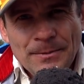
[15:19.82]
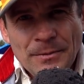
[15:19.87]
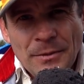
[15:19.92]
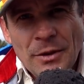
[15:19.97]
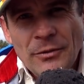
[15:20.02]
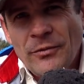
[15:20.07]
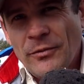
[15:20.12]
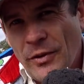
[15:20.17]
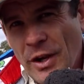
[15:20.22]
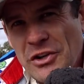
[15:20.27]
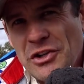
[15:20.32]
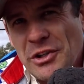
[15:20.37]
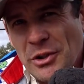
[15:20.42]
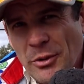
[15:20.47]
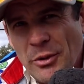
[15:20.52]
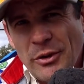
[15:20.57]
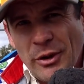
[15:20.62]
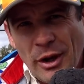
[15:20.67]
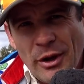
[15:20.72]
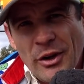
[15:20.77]
Yeah,
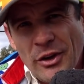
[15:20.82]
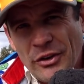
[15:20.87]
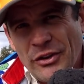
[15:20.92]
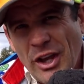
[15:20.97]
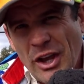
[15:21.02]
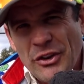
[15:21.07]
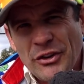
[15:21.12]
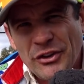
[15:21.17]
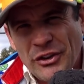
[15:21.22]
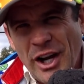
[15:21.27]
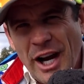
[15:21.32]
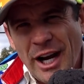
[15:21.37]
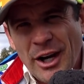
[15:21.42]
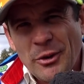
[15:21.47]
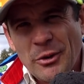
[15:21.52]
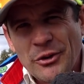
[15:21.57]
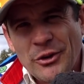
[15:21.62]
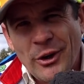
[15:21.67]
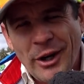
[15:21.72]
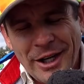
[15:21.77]
eventually, like, at the start,
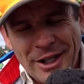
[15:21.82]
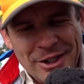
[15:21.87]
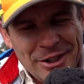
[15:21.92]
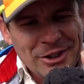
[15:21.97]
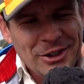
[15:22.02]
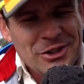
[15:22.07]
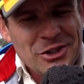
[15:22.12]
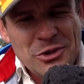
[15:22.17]
it was like, you know,